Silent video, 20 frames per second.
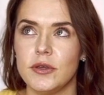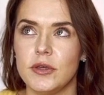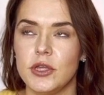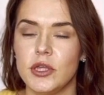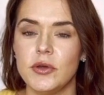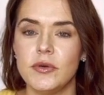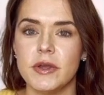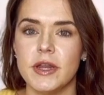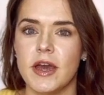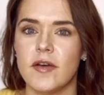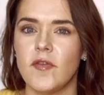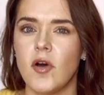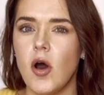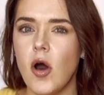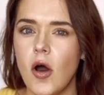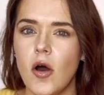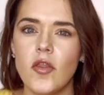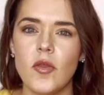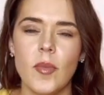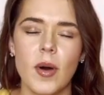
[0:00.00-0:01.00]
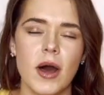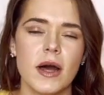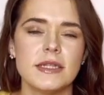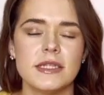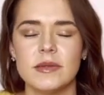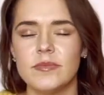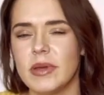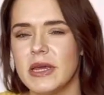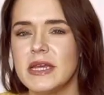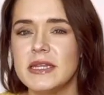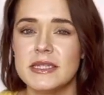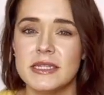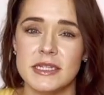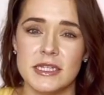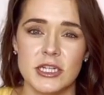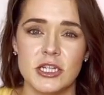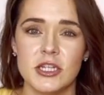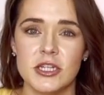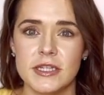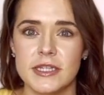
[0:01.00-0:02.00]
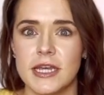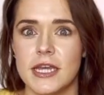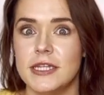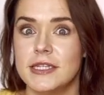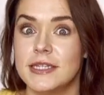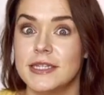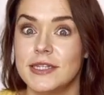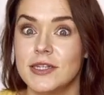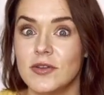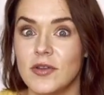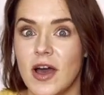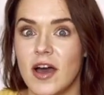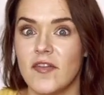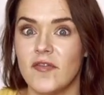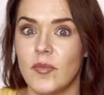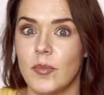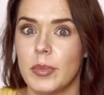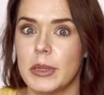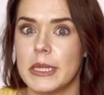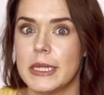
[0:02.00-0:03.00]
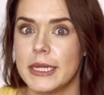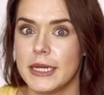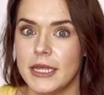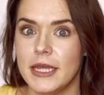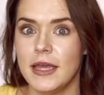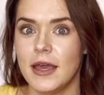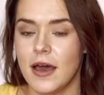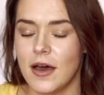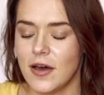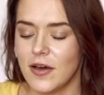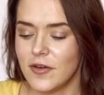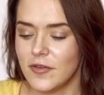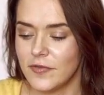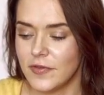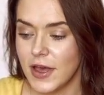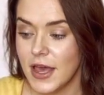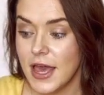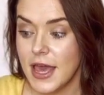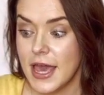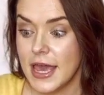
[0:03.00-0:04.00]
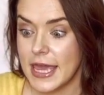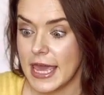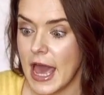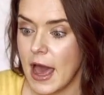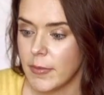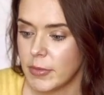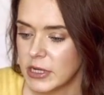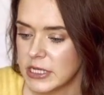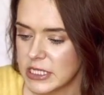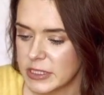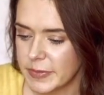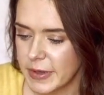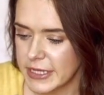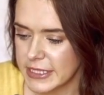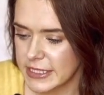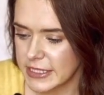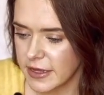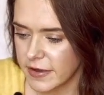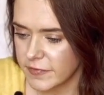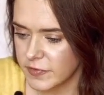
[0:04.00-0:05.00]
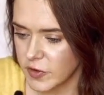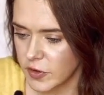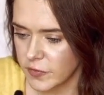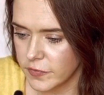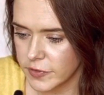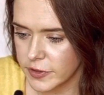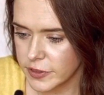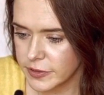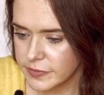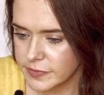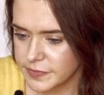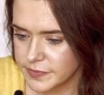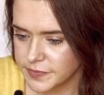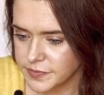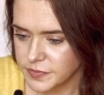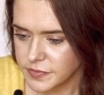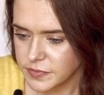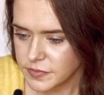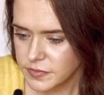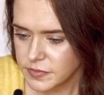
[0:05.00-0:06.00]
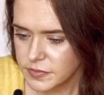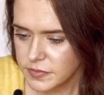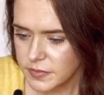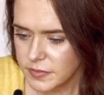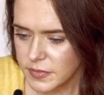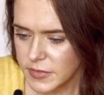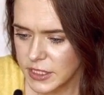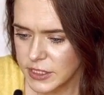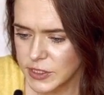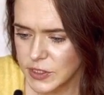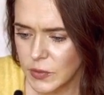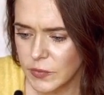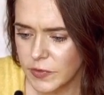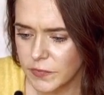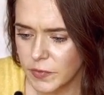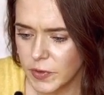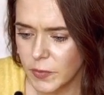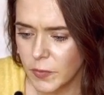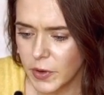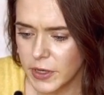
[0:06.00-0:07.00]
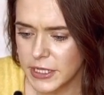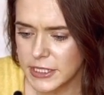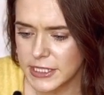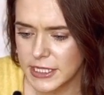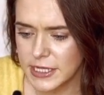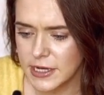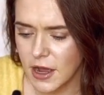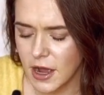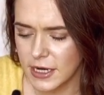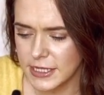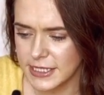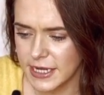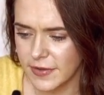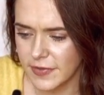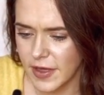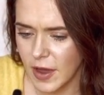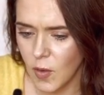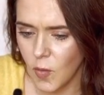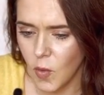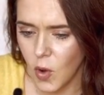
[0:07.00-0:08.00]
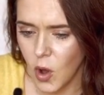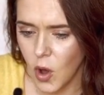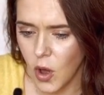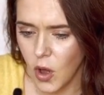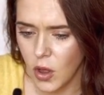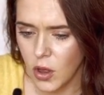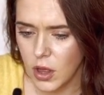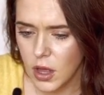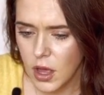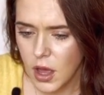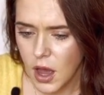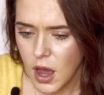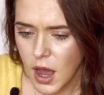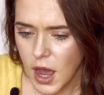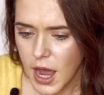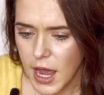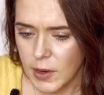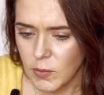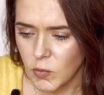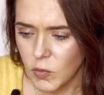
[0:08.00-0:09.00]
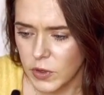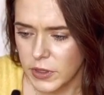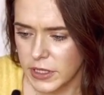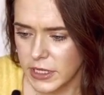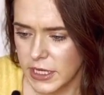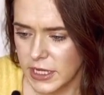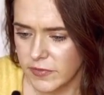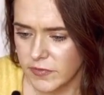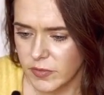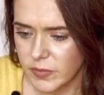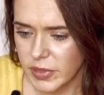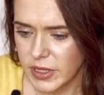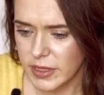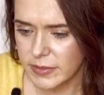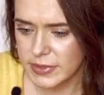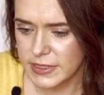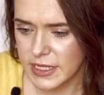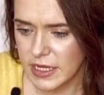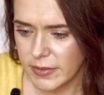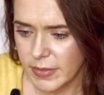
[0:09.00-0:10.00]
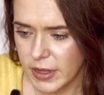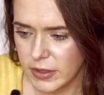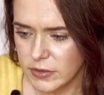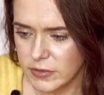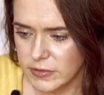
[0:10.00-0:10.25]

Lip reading: you can have all the pots and pans and dishes and still have plenty of cabinet space left over. So if we wanted to knock down that wall, I wouldn't even be upset about